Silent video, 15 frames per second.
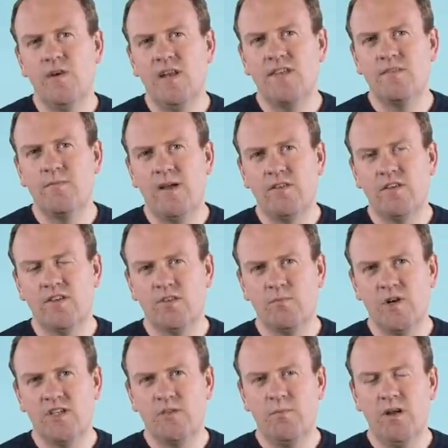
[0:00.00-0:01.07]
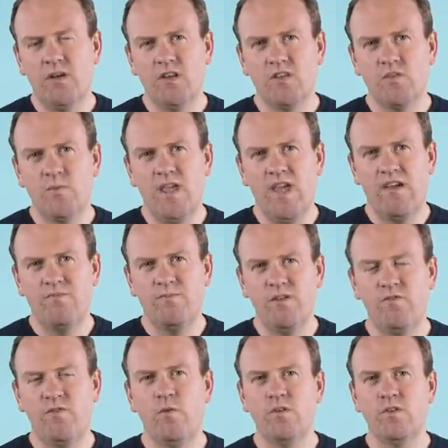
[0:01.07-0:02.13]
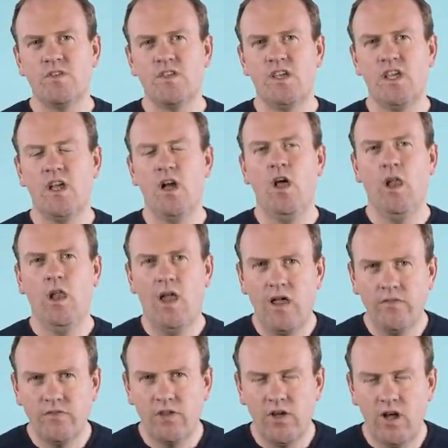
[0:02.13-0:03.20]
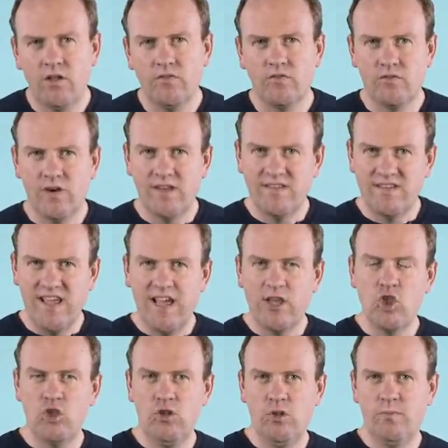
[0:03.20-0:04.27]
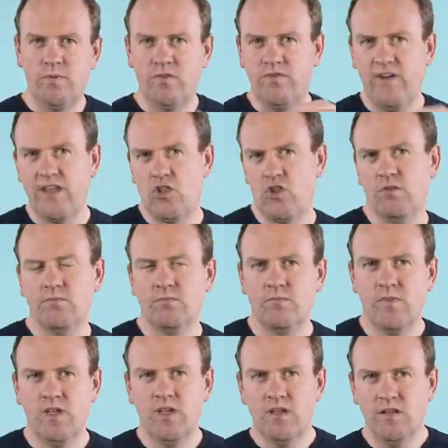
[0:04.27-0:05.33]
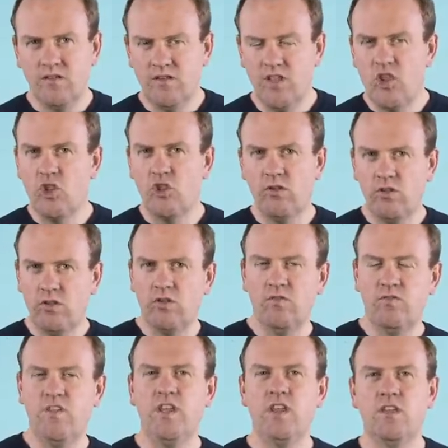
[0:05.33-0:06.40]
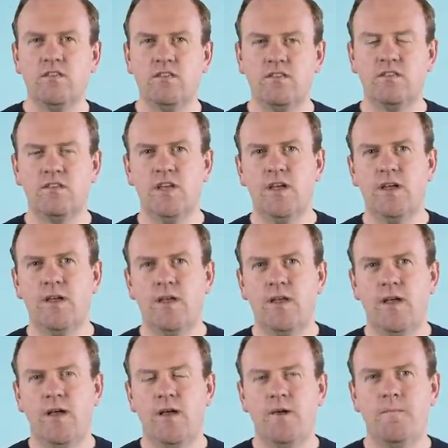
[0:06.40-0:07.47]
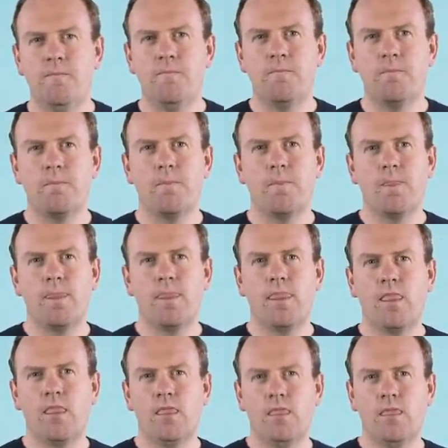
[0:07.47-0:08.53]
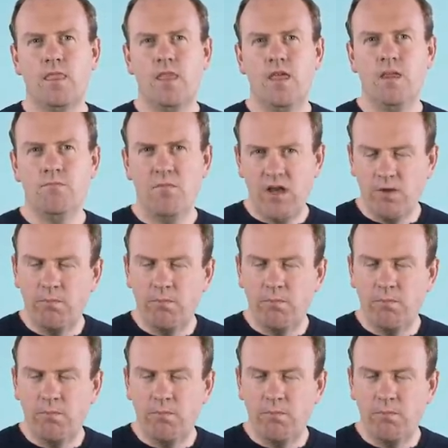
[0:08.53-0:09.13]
when it's about customer experience, we have been focusing a lot on transactional perfection, digital convenience. In my